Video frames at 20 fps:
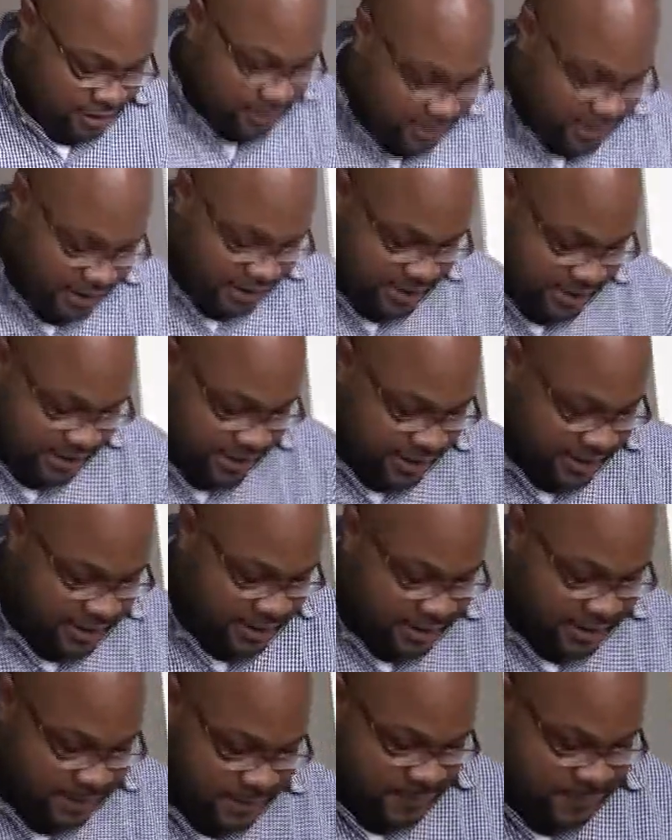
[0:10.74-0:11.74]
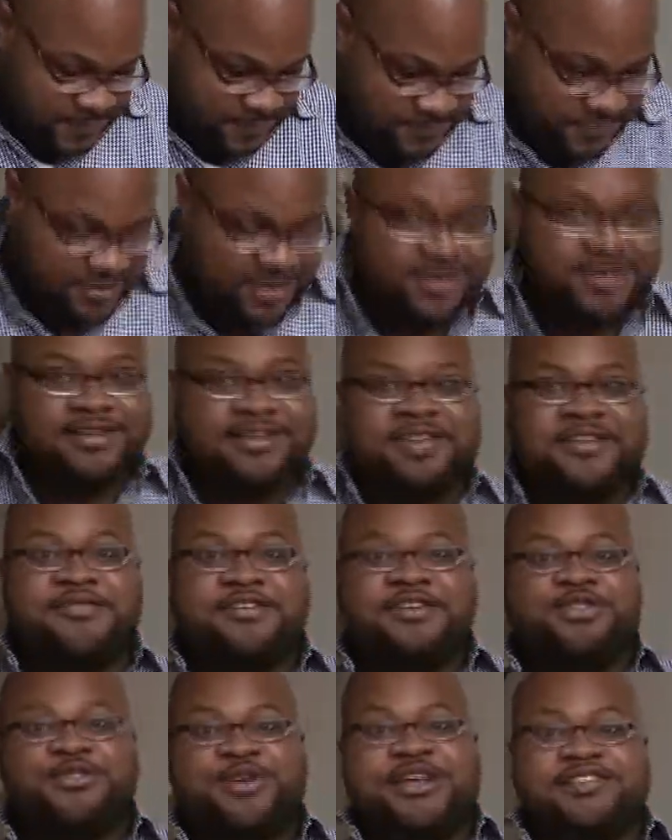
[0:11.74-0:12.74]
on
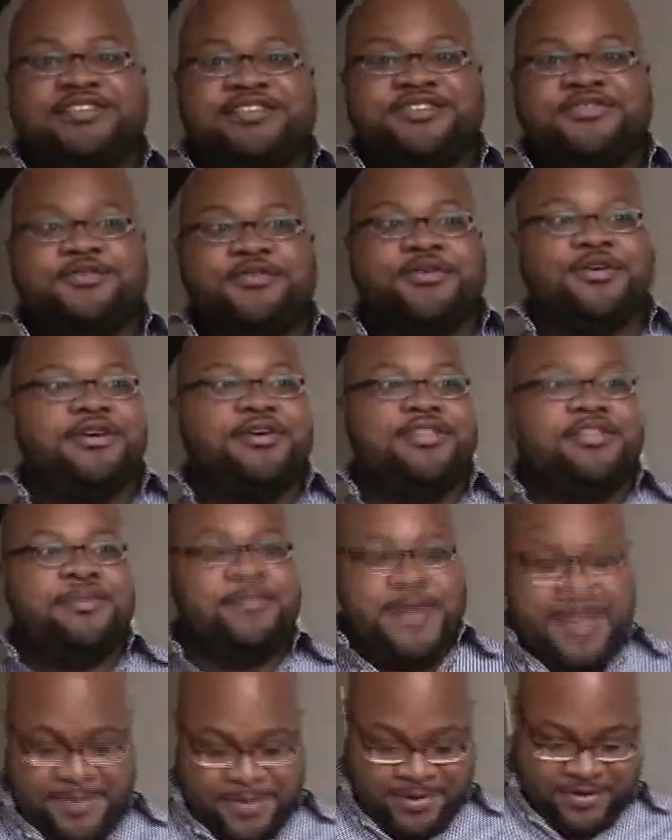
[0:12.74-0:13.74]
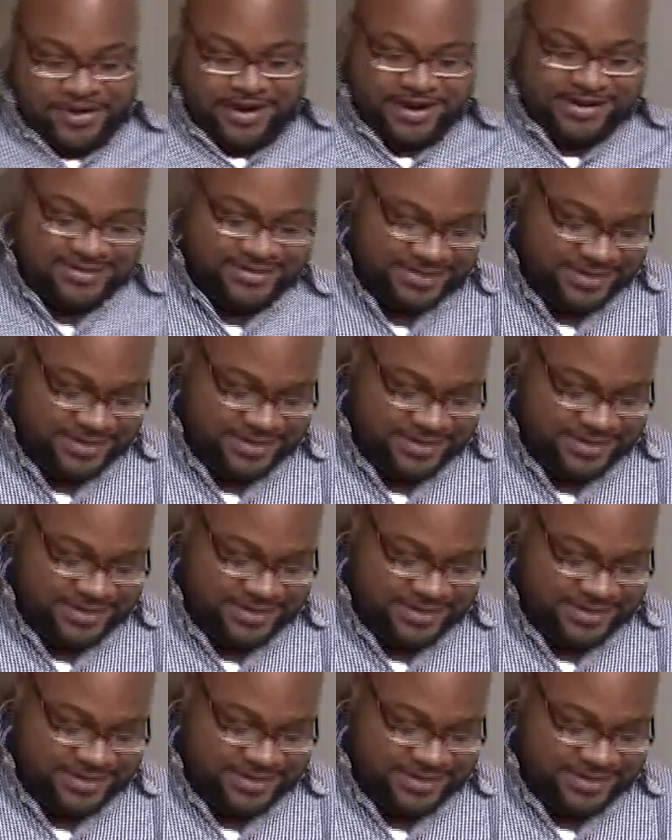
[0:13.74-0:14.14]
different dresses for the baby grand